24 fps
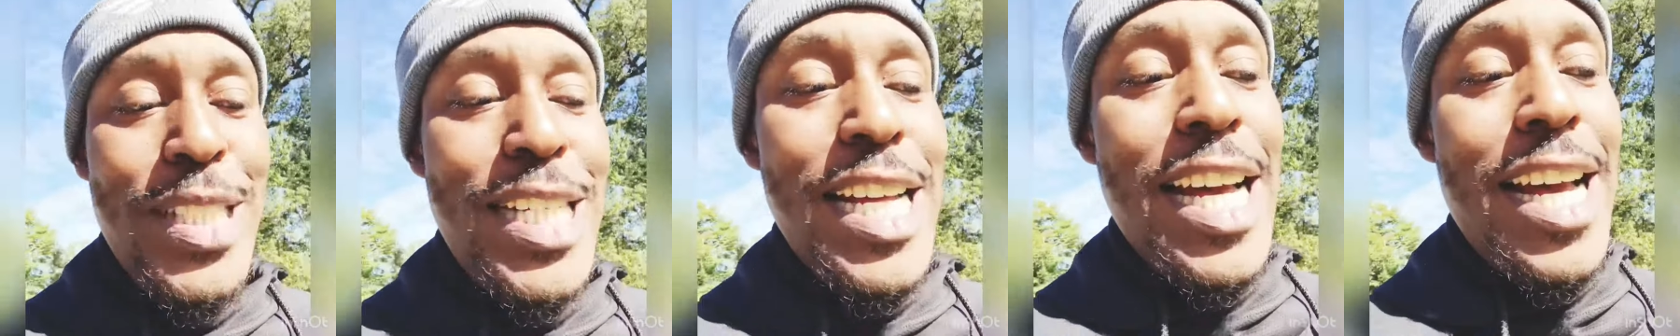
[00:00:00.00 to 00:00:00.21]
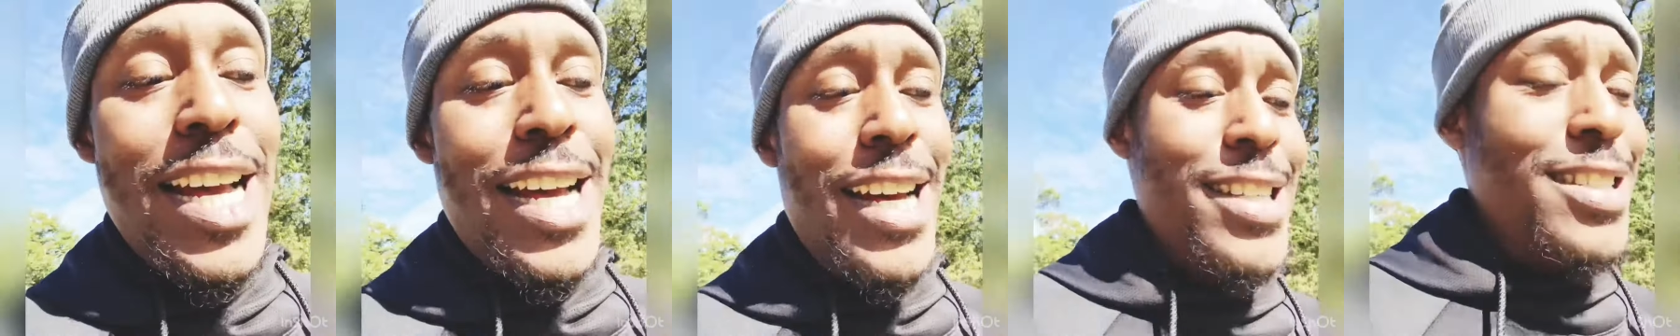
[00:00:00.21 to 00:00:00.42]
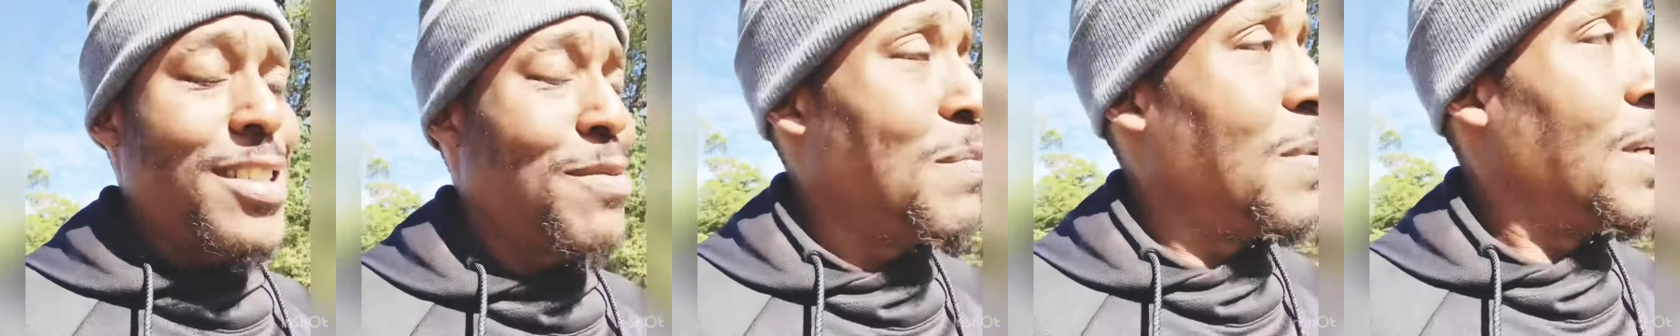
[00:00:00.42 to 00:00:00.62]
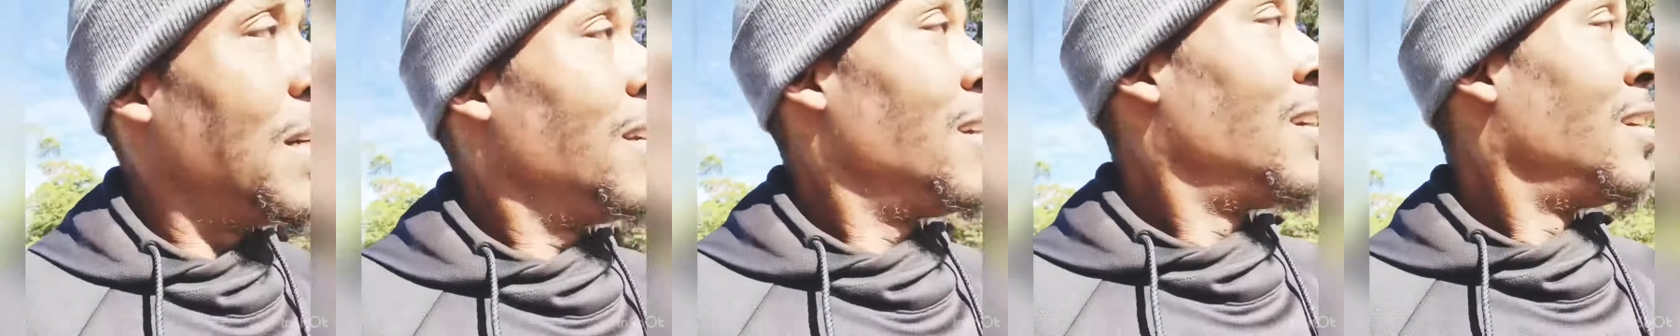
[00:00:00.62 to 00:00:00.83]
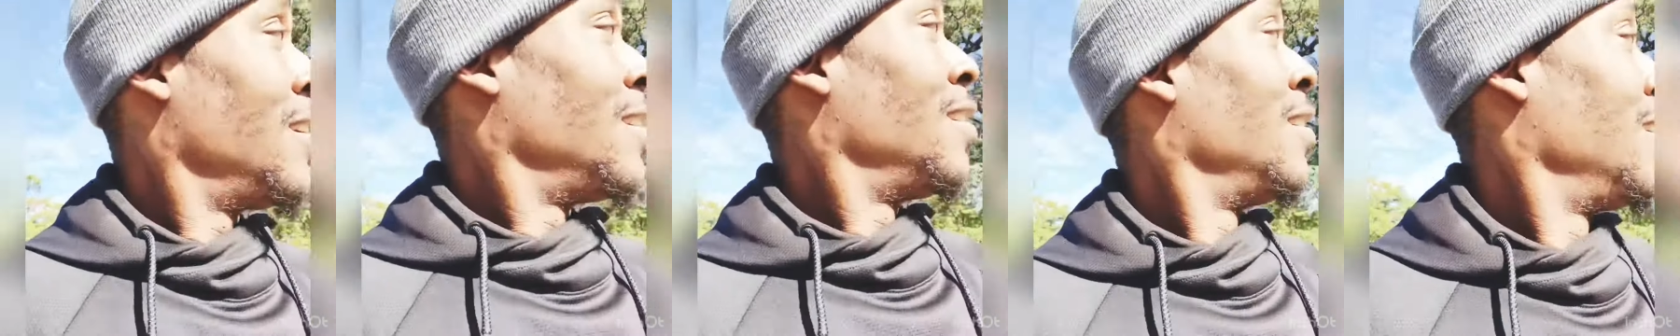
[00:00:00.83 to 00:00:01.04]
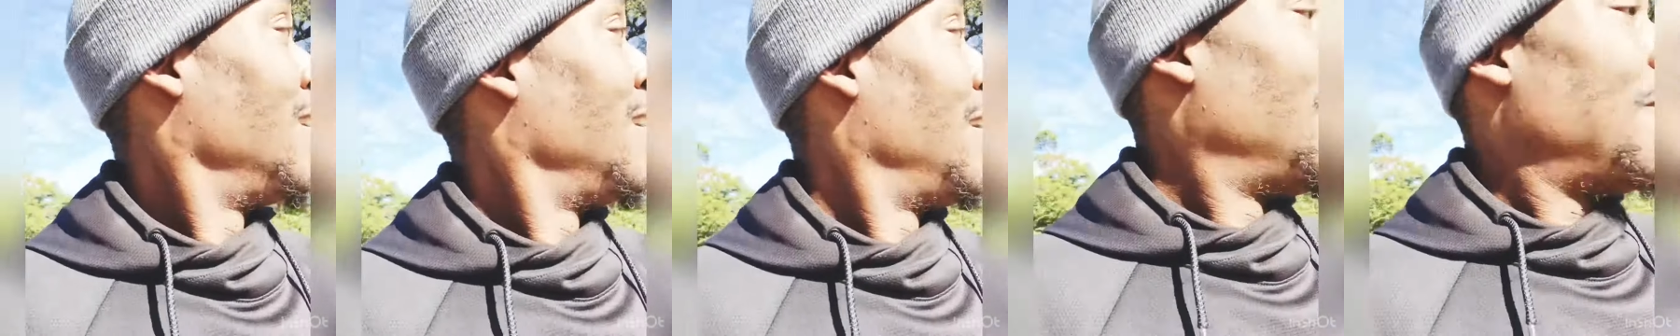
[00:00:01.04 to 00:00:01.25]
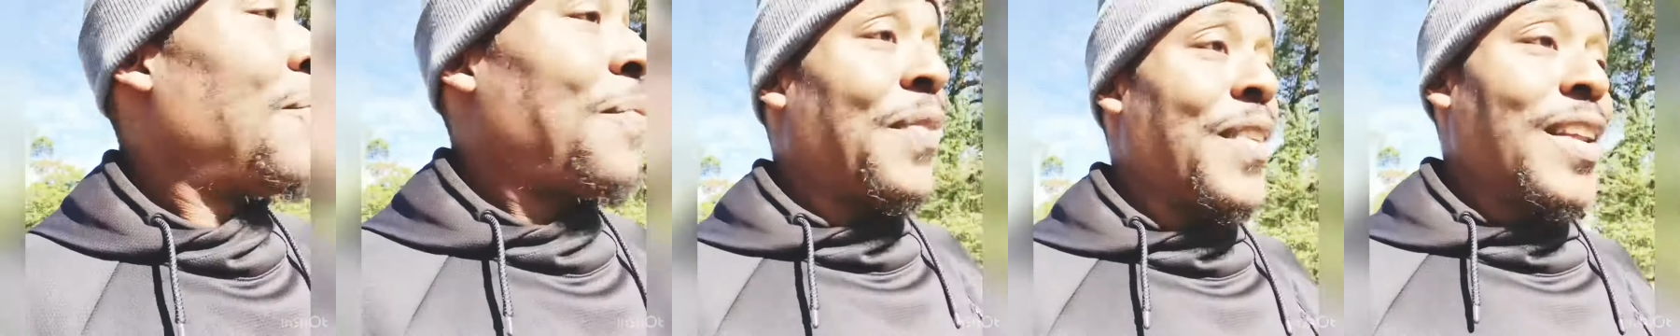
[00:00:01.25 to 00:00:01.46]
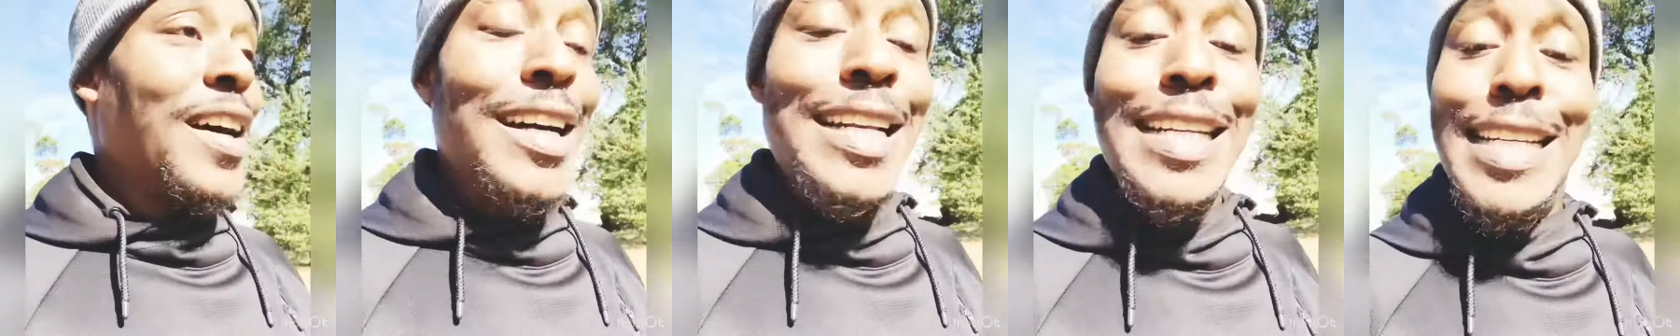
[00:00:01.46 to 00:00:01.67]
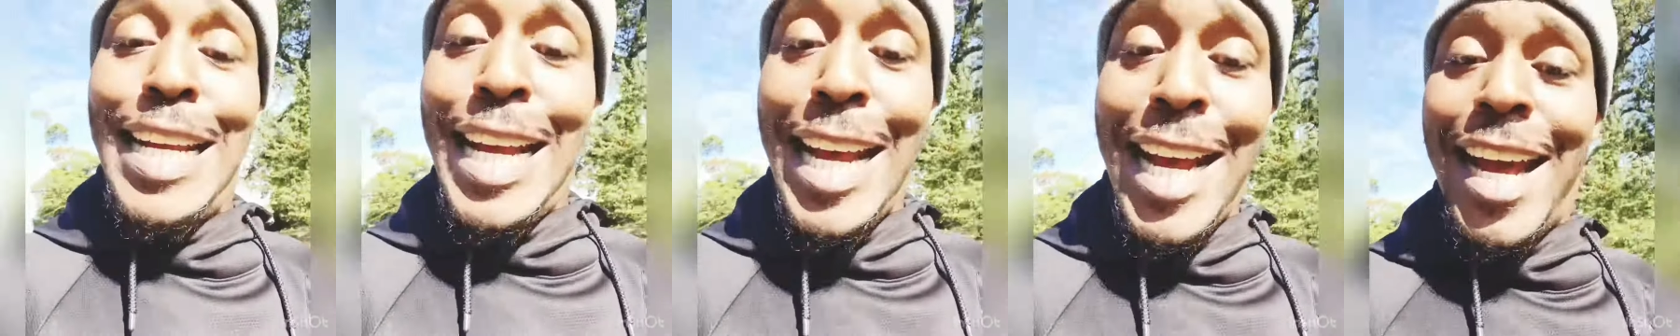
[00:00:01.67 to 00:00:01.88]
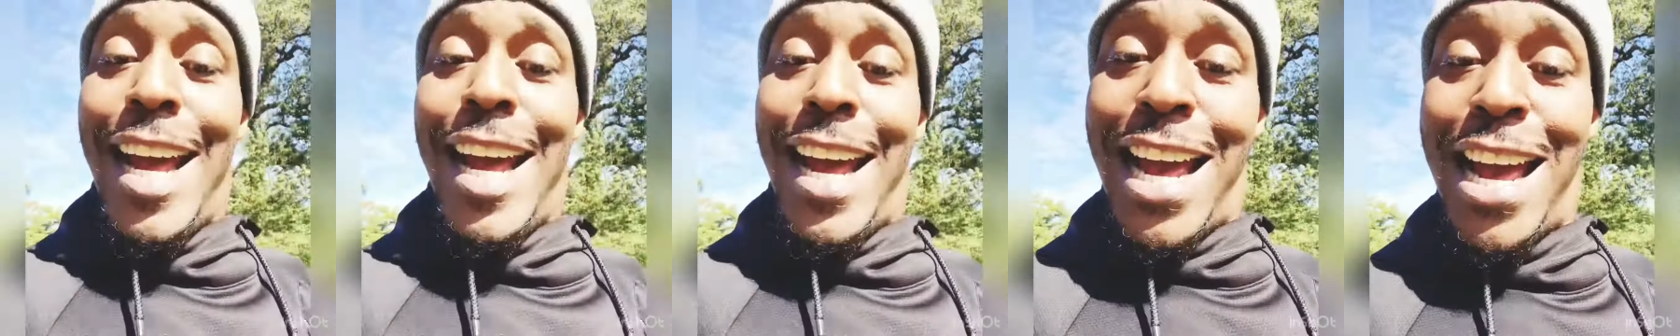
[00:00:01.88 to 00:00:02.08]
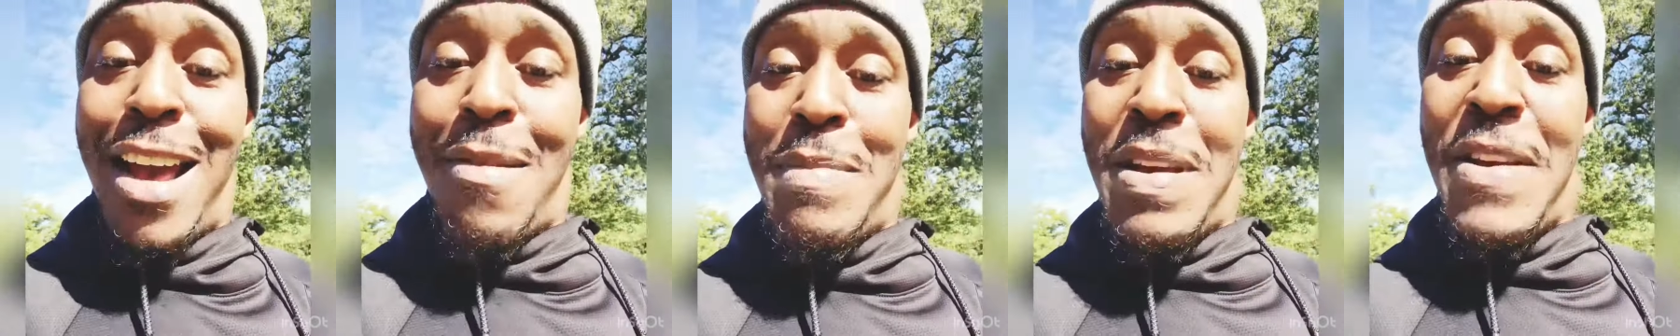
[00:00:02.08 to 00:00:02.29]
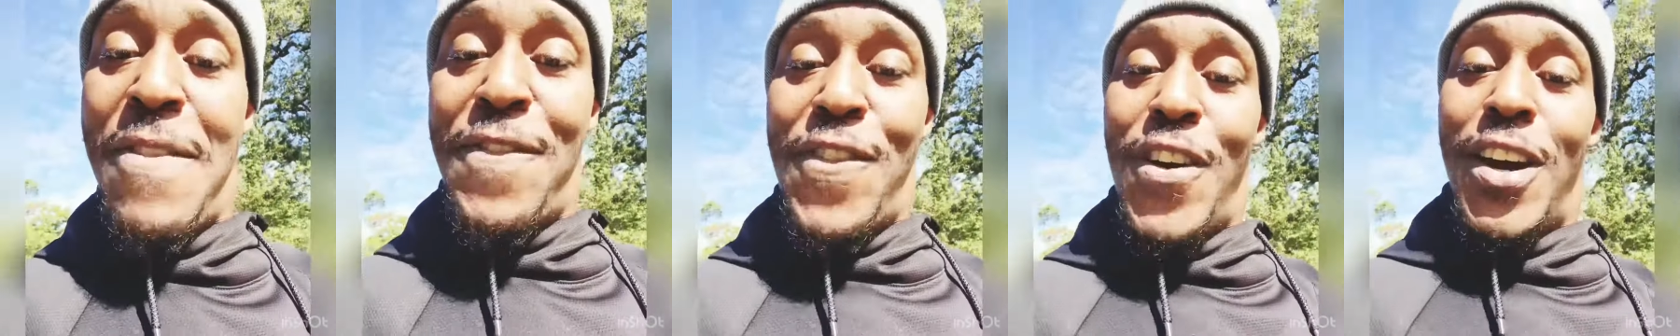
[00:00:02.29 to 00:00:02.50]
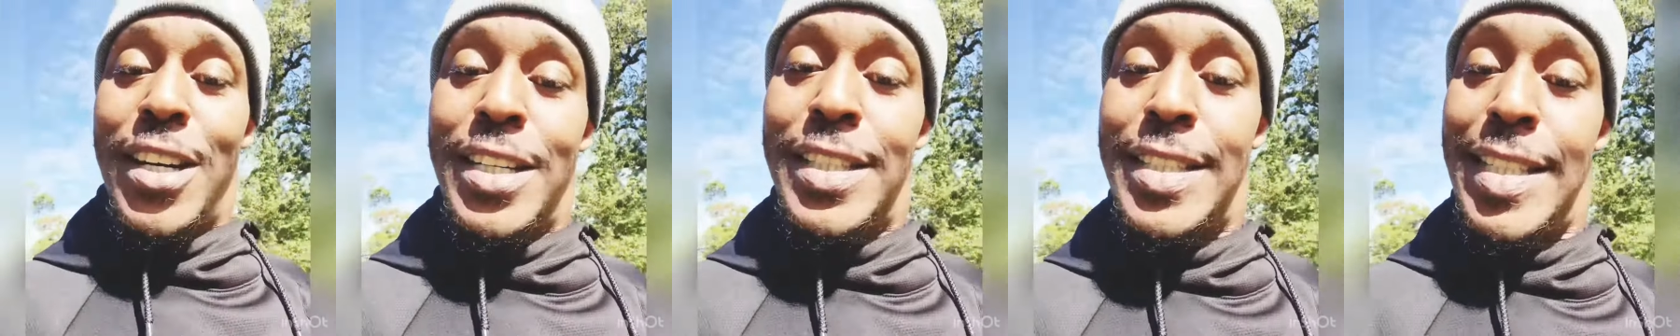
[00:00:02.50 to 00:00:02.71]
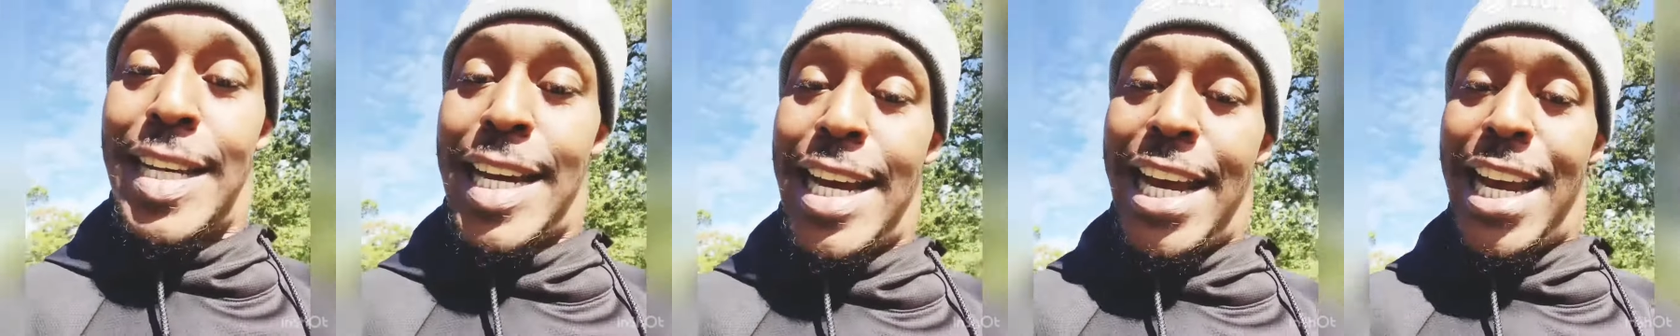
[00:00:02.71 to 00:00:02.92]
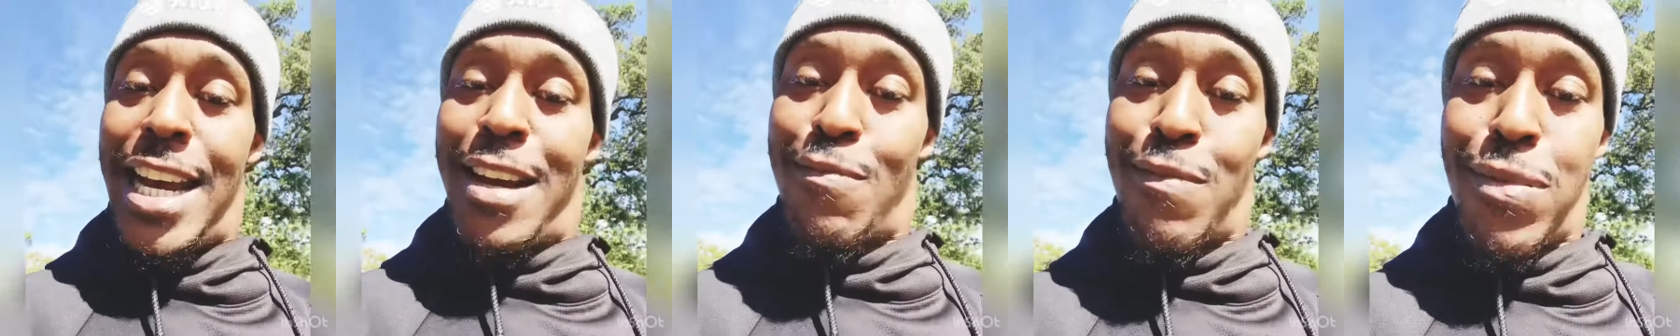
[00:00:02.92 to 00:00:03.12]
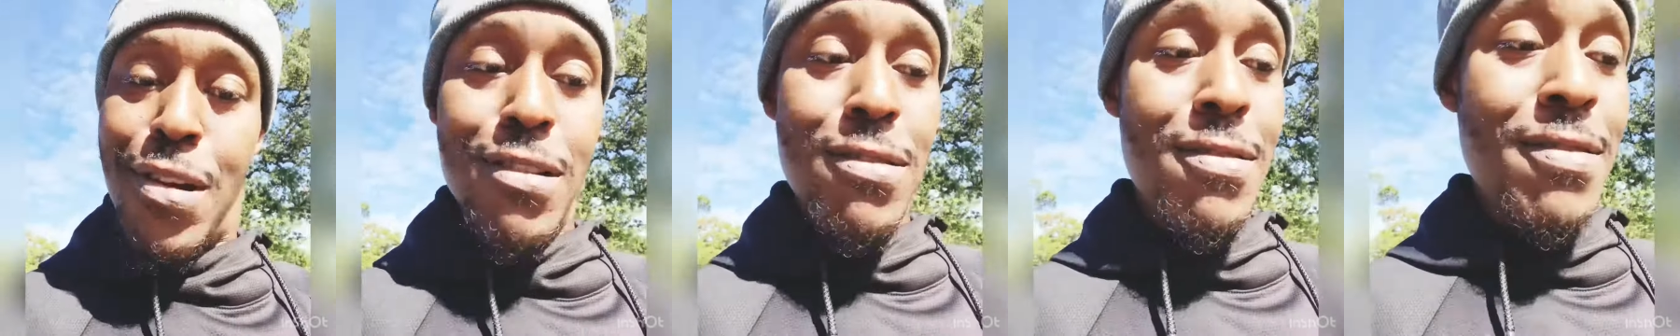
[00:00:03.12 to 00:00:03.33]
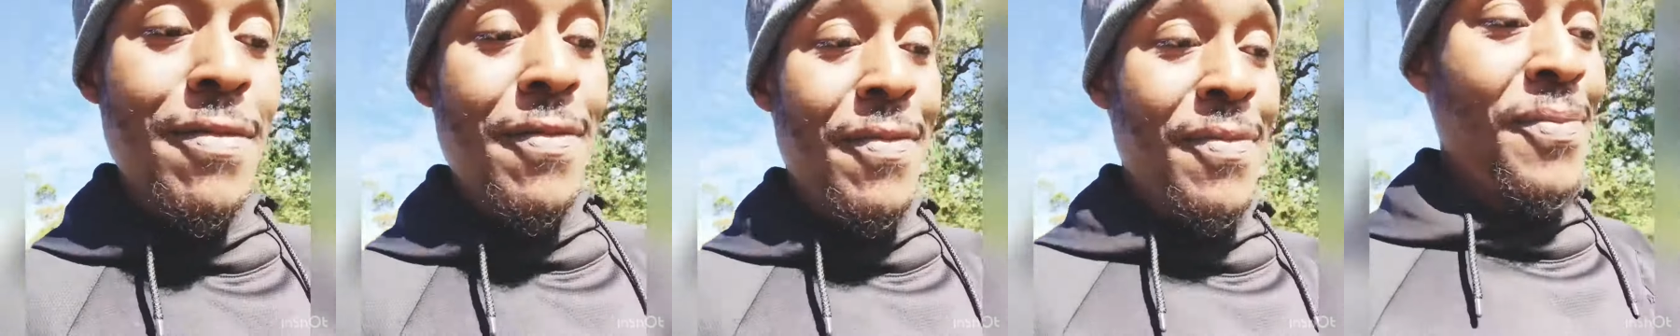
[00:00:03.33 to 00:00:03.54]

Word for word: with the S, but a deer had me fucking scared, bro.